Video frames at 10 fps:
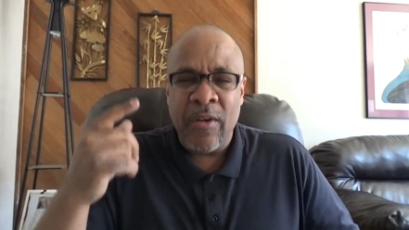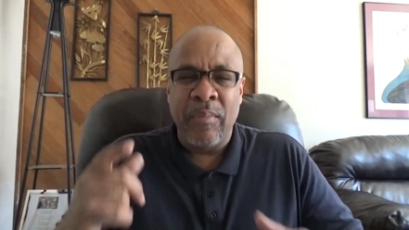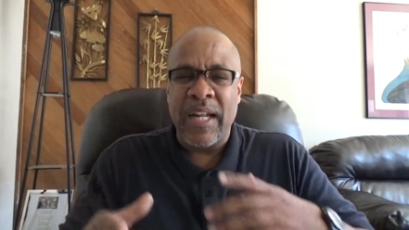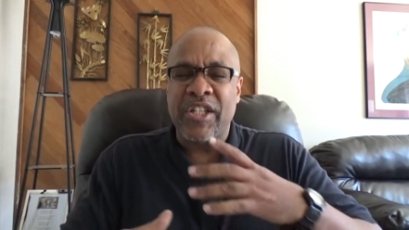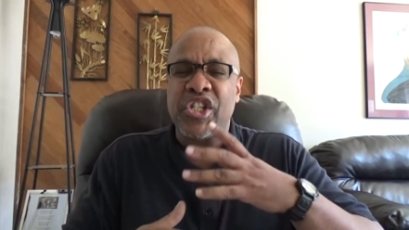
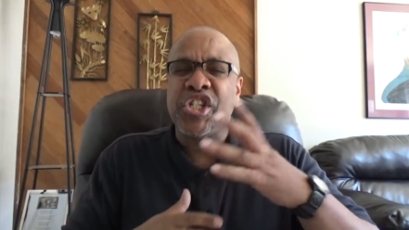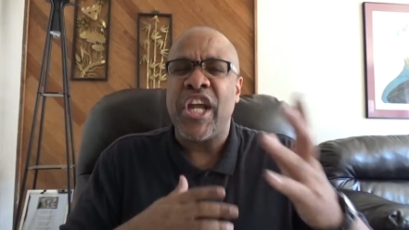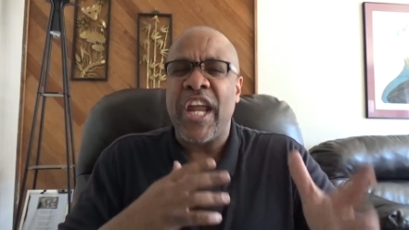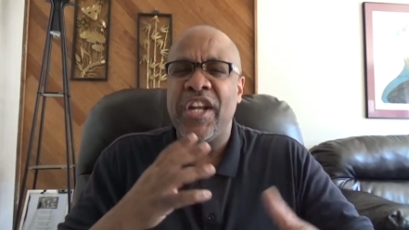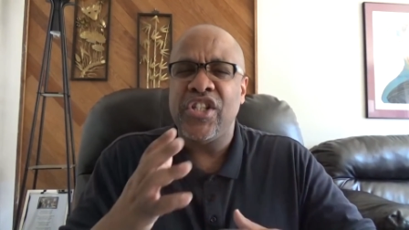but it's a
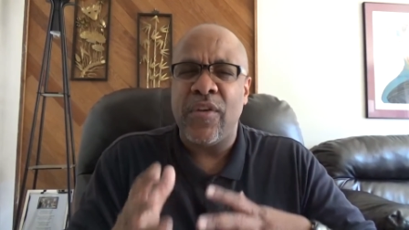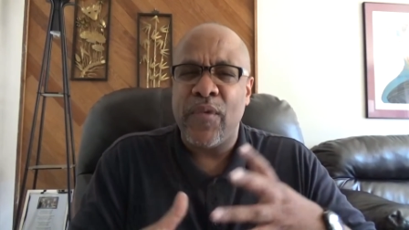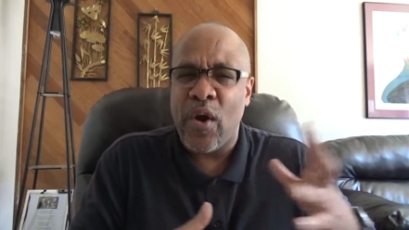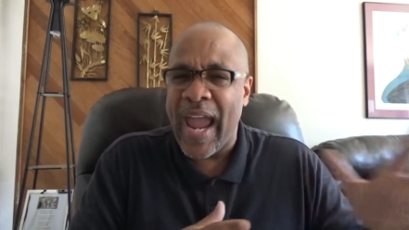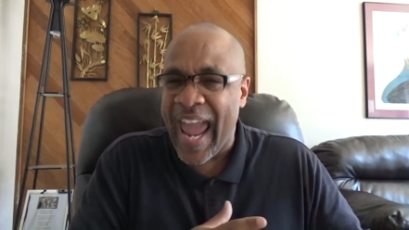change of
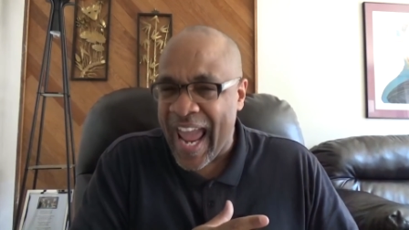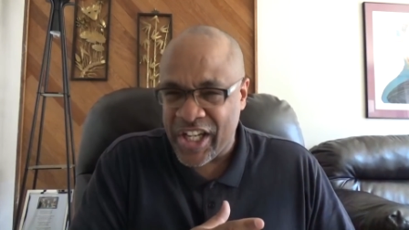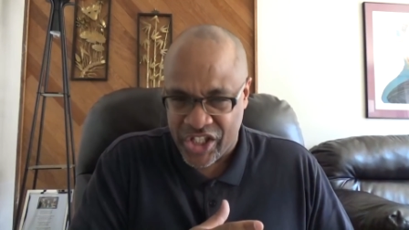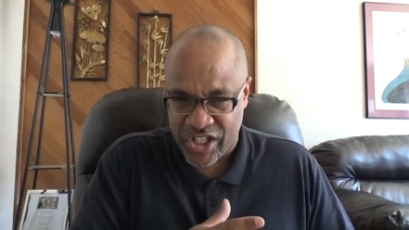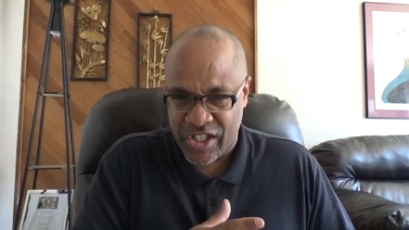your
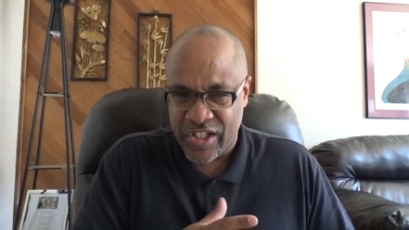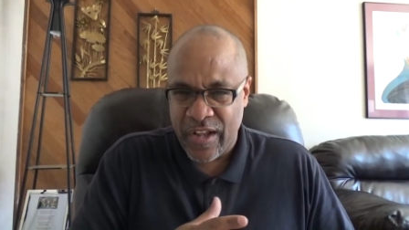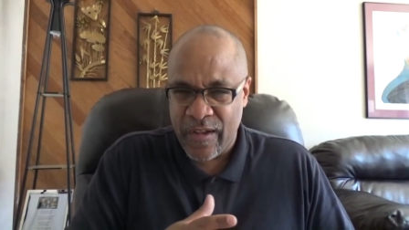actions,